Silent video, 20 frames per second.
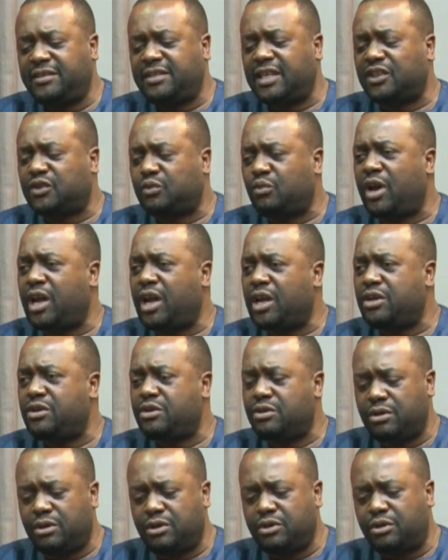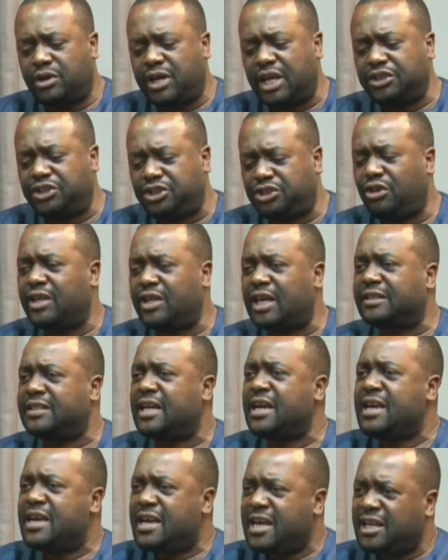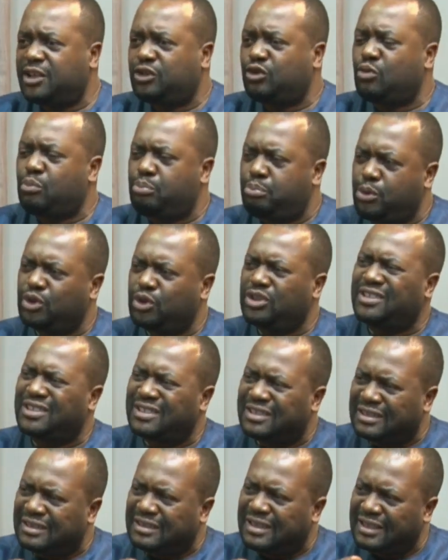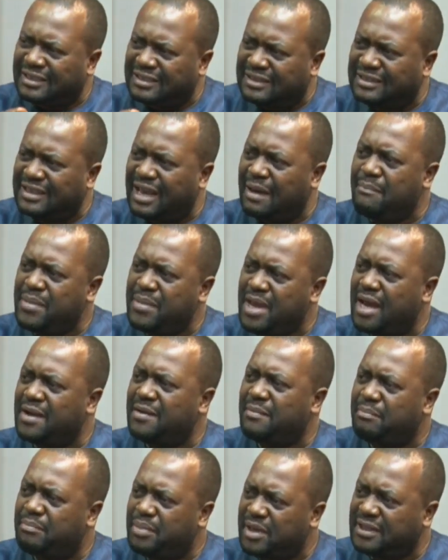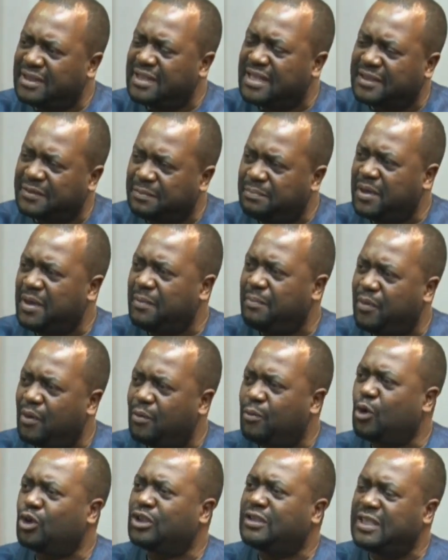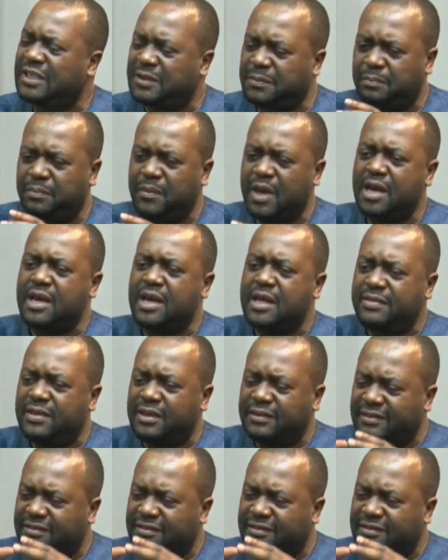easiest way you can show that is to boost the Zambian business people, because the